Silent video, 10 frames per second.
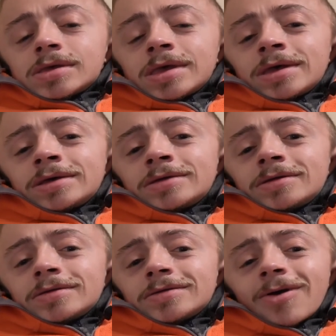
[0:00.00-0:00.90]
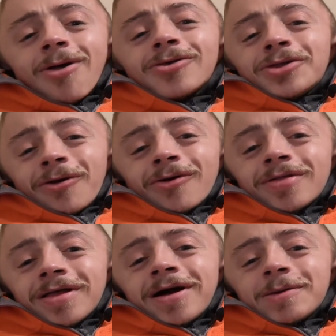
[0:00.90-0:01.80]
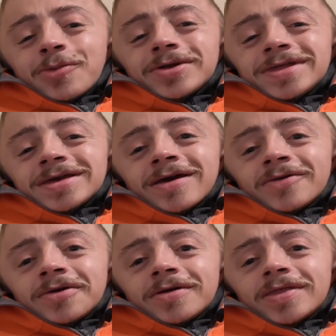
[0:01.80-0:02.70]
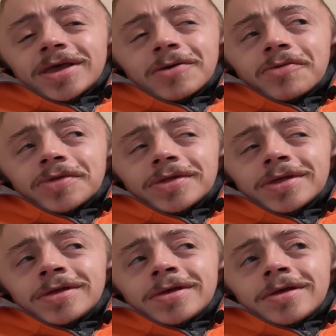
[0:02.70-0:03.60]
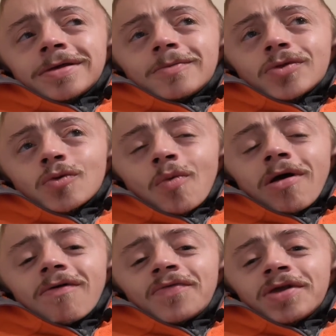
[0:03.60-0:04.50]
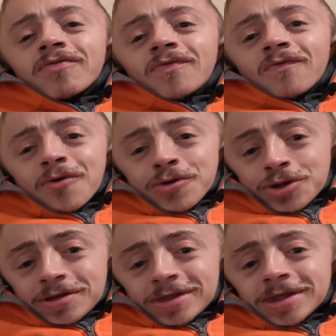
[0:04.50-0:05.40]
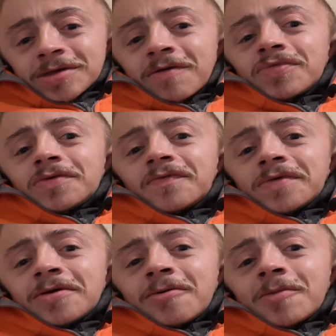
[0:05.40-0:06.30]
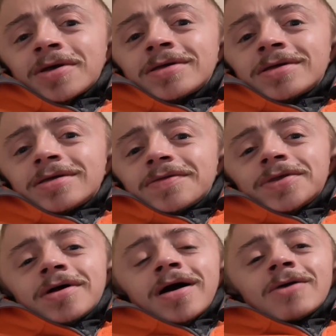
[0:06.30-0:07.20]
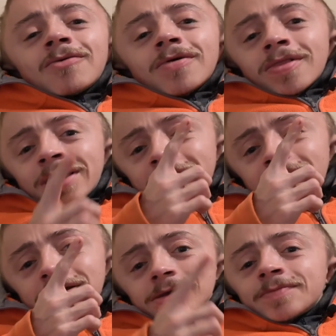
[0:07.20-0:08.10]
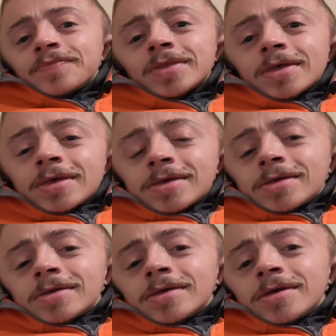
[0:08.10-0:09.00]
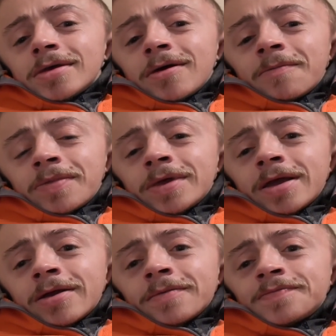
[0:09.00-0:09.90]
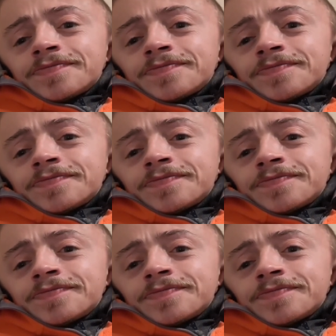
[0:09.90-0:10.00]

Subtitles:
And all in all, I put together, I think it was 12 different versions of the film that I will link up there,